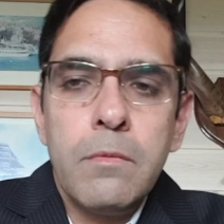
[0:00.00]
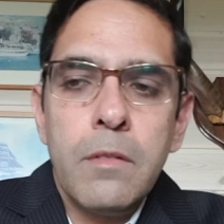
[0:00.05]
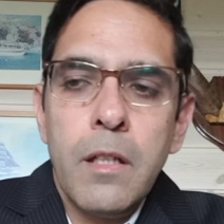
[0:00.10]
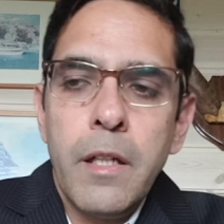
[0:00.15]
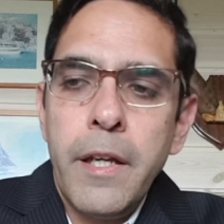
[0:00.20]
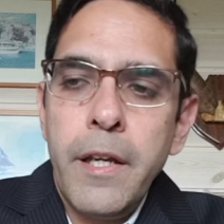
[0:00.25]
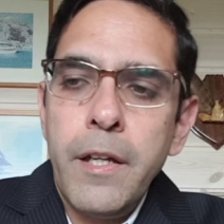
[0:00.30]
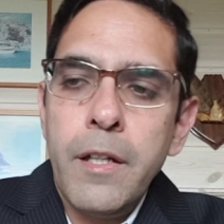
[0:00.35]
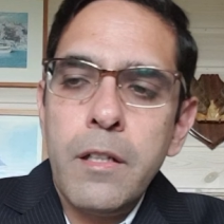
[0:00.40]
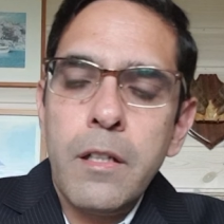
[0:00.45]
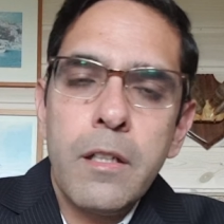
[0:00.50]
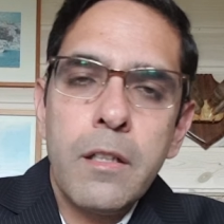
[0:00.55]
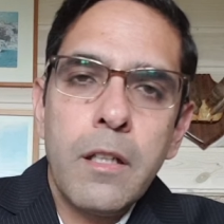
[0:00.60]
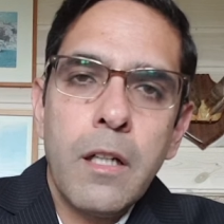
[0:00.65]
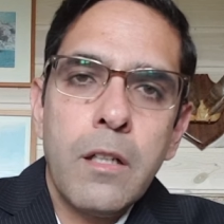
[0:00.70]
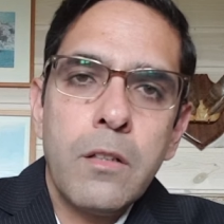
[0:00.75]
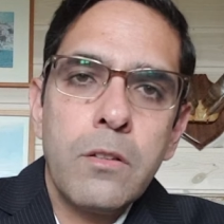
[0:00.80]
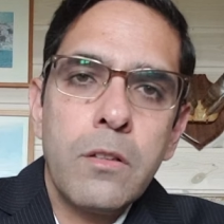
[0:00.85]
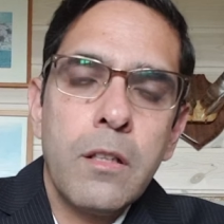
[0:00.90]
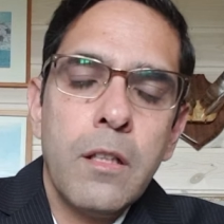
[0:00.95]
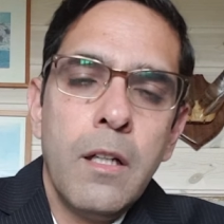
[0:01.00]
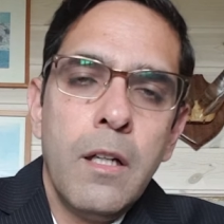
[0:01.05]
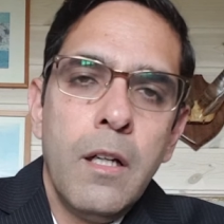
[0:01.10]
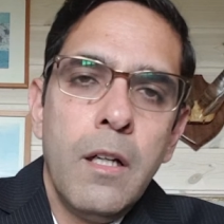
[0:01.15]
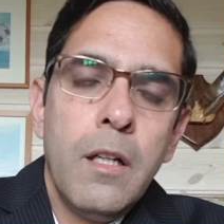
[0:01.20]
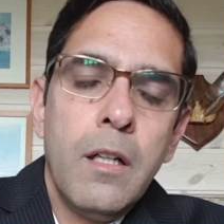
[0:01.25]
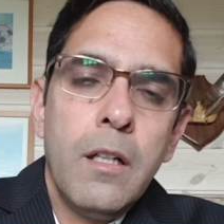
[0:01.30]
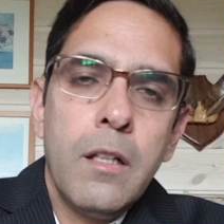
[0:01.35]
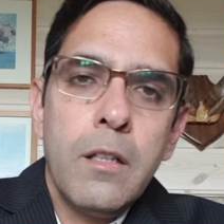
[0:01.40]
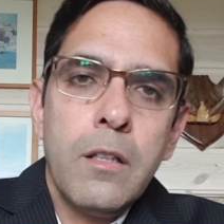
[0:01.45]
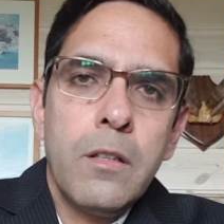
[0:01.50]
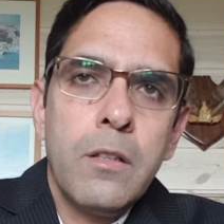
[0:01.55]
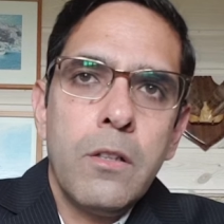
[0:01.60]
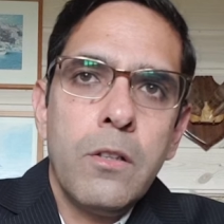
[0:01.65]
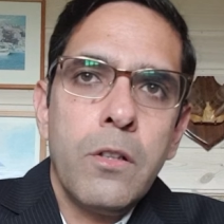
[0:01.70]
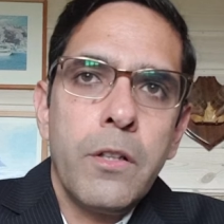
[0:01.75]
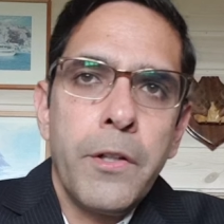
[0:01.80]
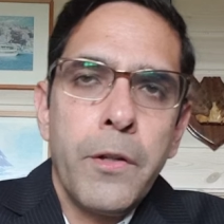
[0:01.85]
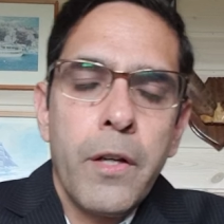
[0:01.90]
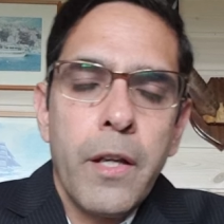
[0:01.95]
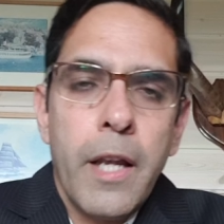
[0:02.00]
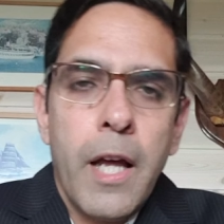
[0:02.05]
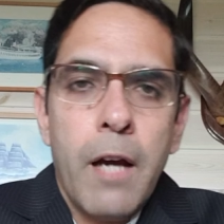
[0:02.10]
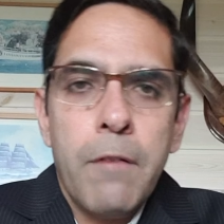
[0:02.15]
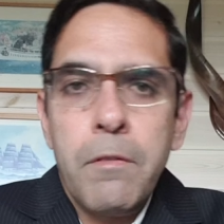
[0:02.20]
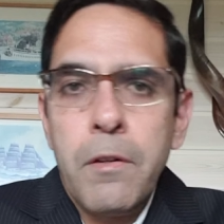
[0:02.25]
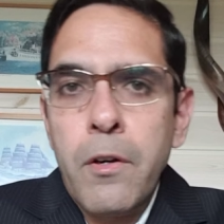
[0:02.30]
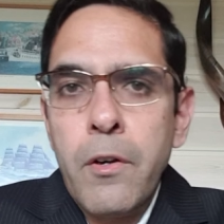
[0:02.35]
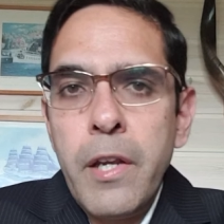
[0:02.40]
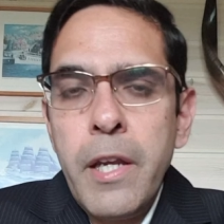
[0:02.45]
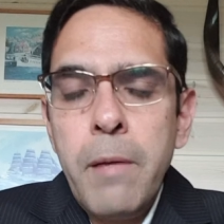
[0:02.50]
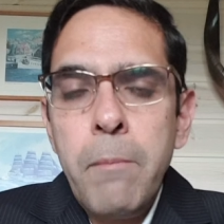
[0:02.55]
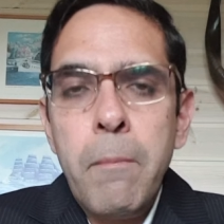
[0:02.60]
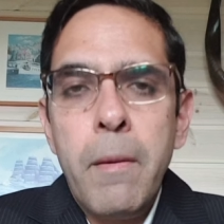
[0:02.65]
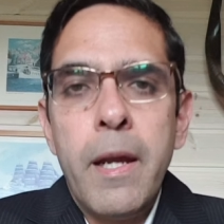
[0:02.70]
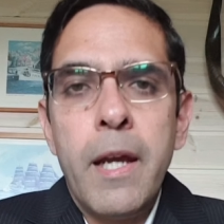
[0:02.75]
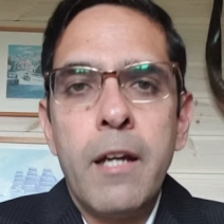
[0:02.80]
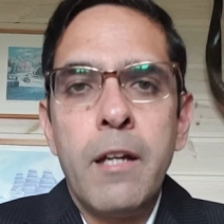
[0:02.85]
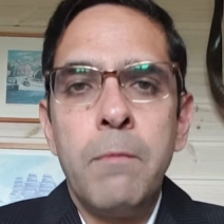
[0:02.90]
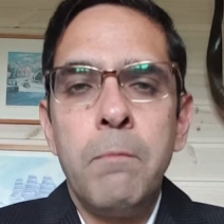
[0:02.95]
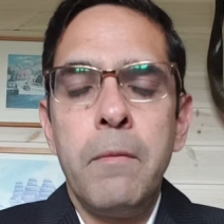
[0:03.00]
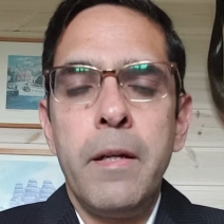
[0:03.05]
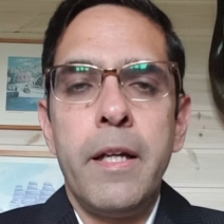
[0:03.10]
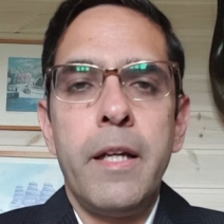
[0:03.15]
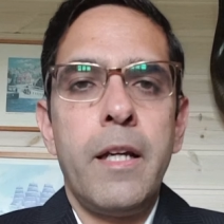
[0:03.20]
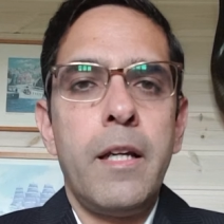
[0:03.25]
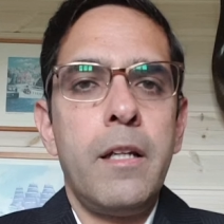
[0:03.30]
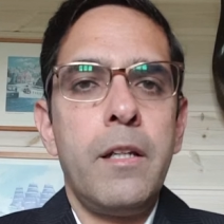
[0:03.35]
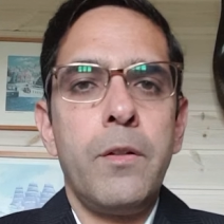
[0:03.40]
hear it out, or you can have a remake made.